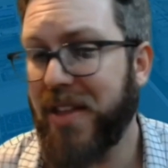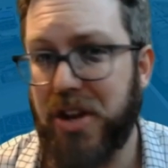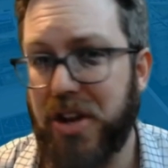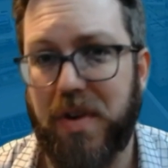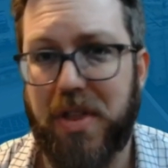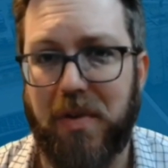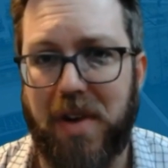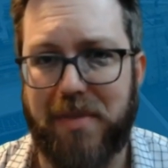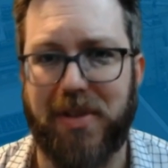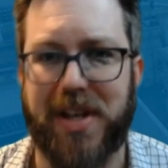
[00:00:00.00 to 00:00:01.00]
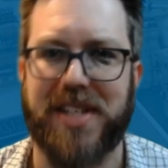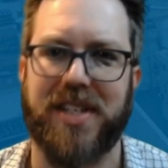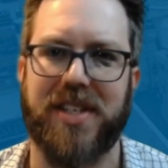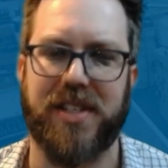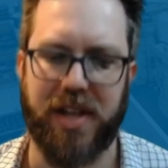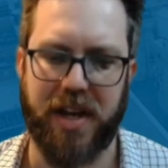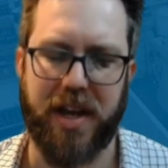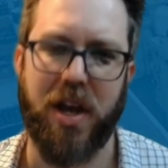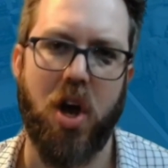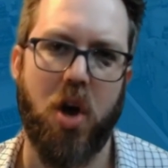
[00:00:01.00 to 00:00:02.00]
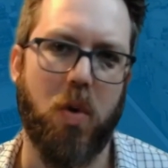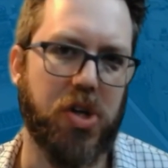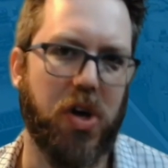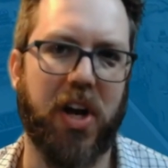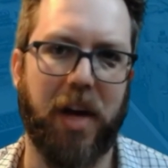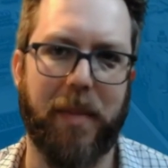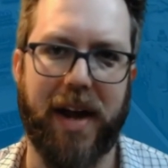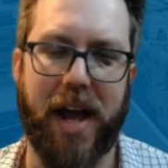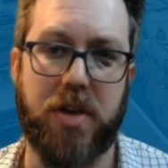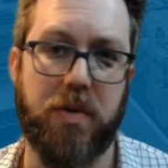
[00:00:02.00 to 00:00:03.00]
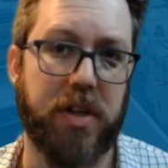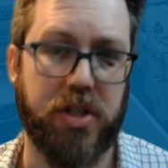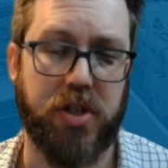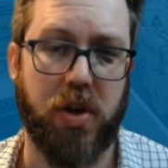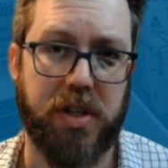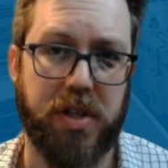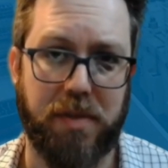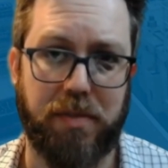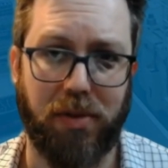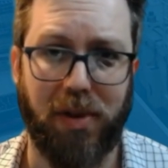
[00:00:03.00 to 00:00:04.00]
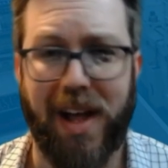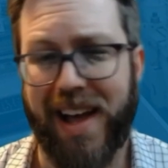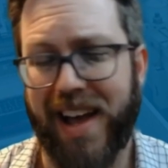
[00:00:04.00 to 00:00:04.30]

then you're in the right place, because today we're talking about how you can start simple